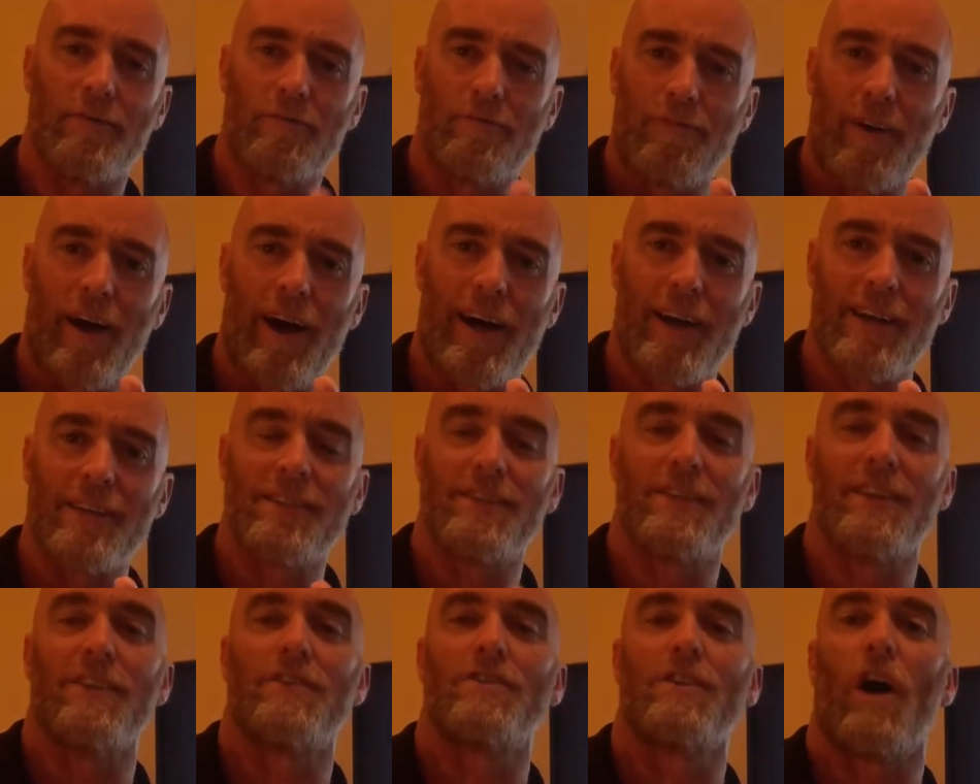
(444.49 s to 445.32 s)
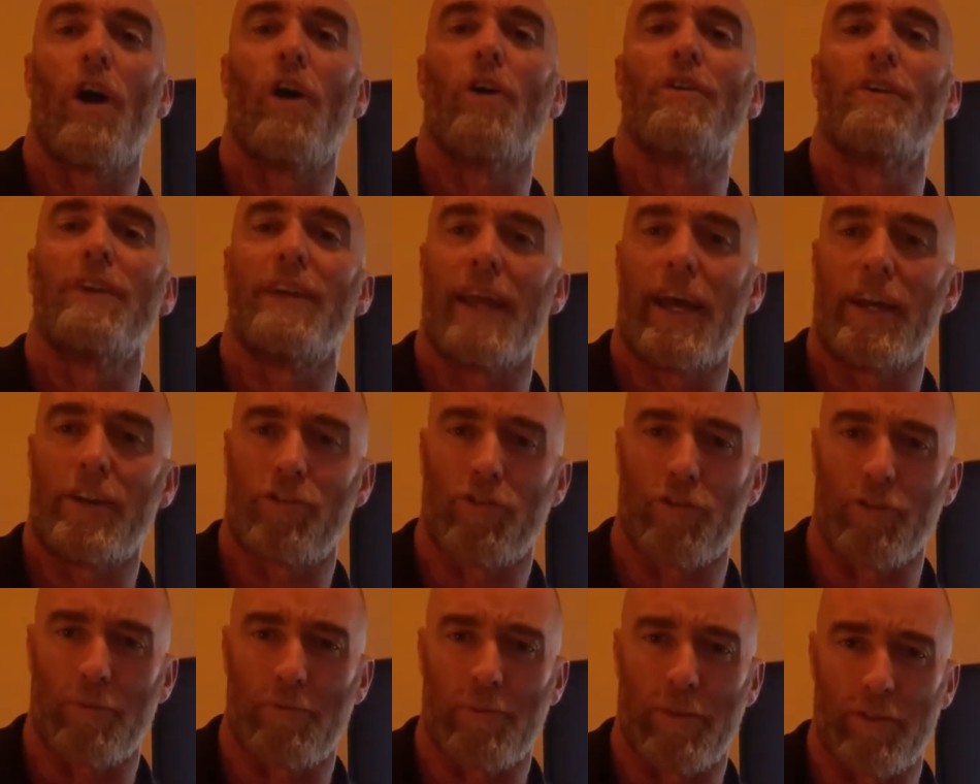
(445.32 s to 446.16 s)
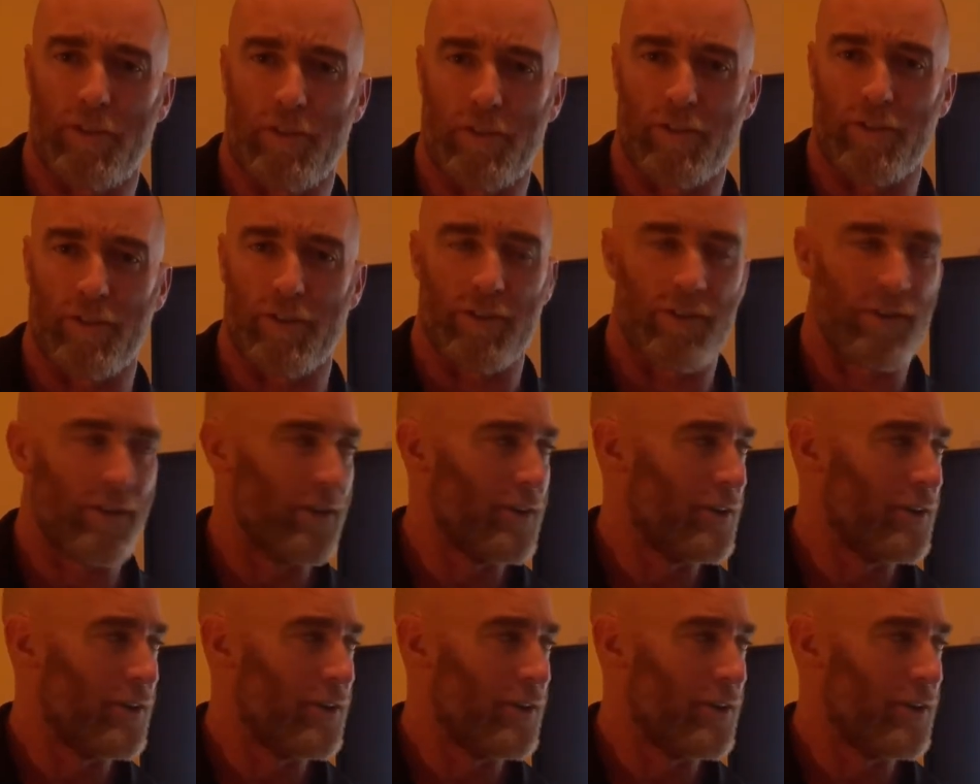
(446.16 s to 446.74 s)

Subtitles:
finds its own natural position.